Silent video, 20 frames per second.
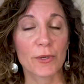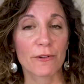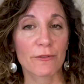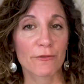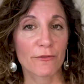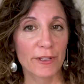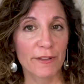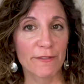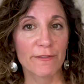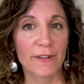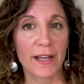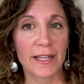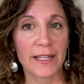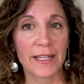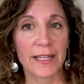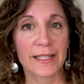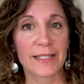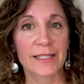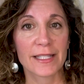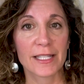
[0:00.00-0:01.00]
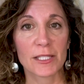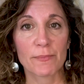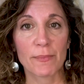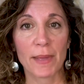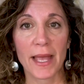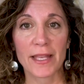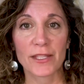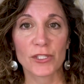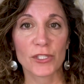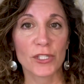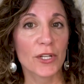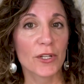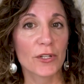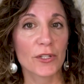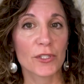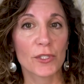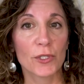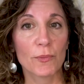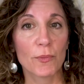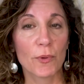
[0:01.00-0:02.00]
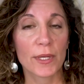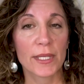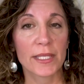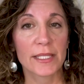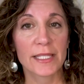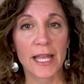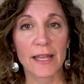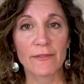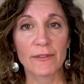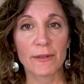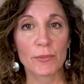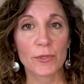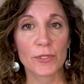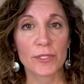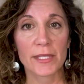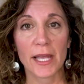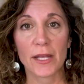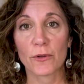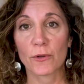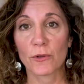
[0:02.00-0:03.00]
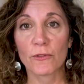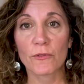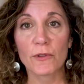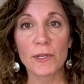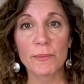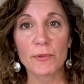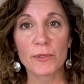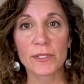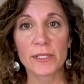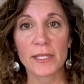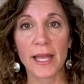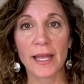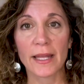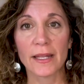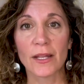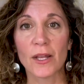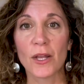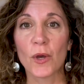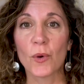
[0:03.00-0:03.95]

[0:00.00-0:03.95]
who have refinanced this past year to 2.7% or 3%,